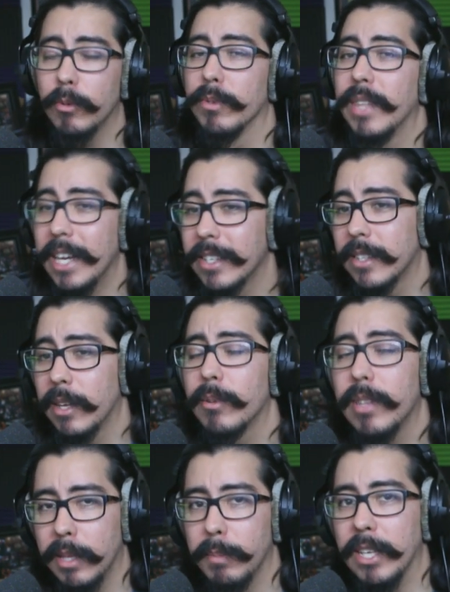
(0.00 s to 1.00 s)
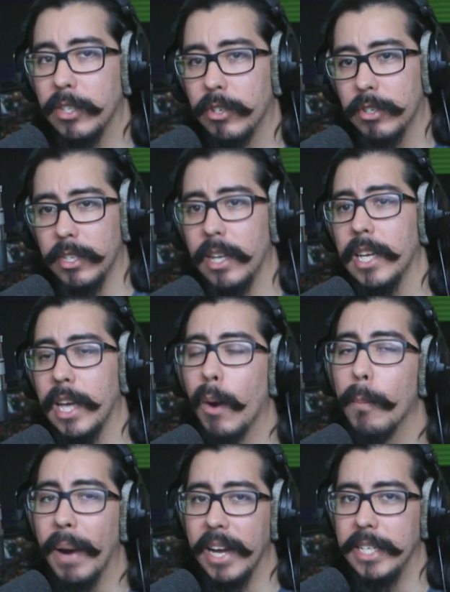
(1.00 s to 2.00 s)
literally the message you're sending
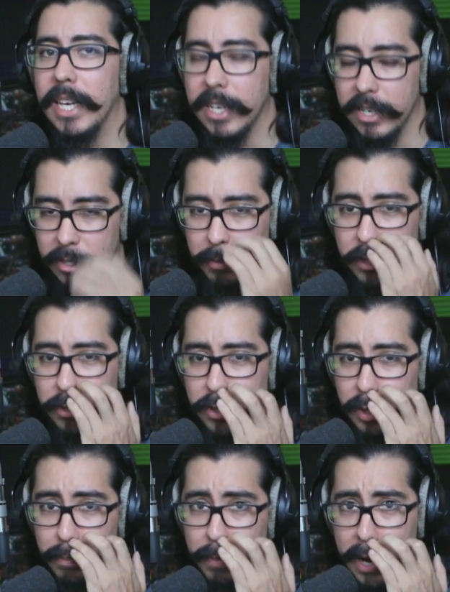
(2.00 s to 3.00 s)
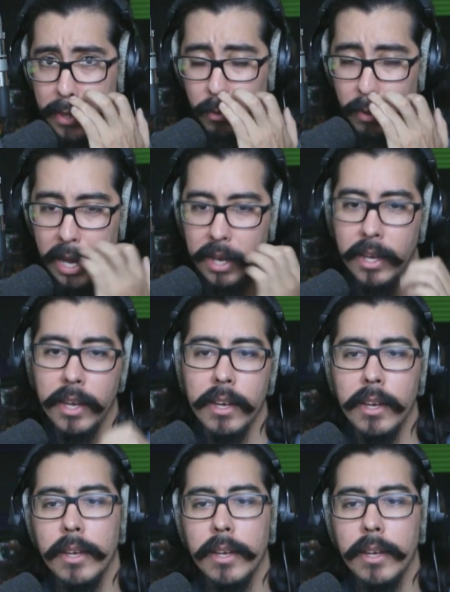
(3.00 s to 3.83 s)
out by taking a sponsorship, by the way.